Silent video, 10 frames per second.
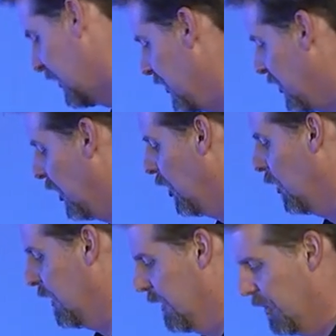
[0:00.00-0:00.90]

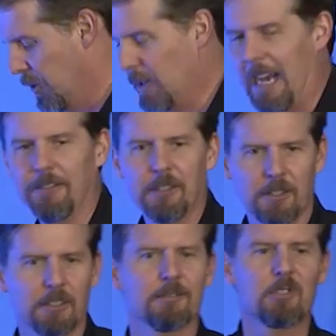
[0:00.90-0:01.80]
So you would have
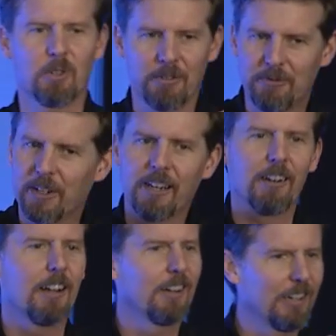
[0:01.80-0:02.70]
to sort of figure
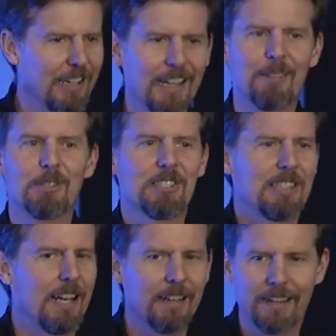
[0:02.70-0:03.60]
out, hey, I'm just
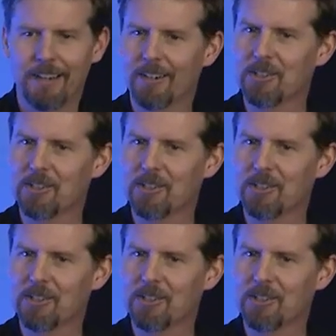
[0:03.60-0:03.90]
standing here,